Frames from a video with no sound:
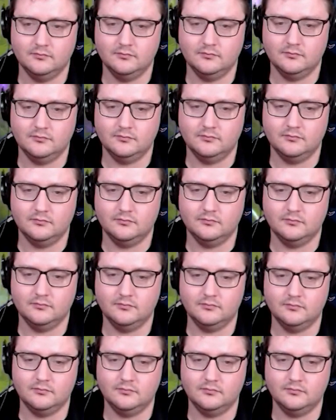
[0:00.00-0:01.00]

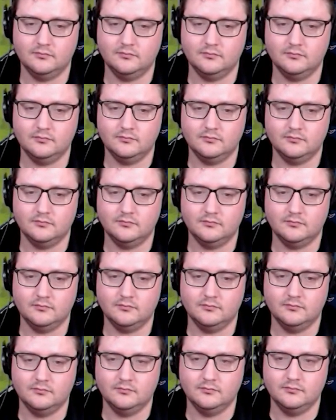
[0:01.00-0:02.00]

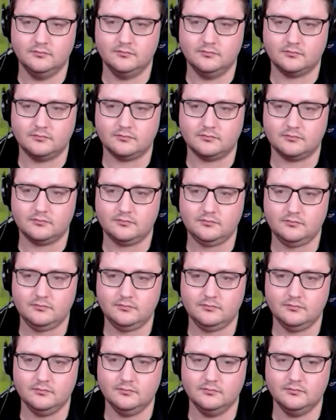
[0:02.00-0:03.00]

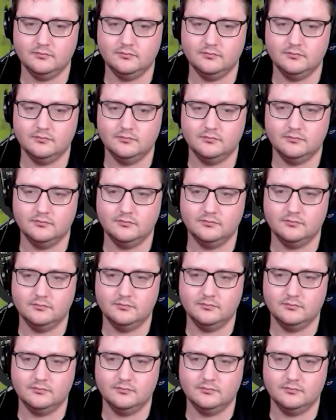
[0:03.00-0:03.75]
No one is speaking in this clip.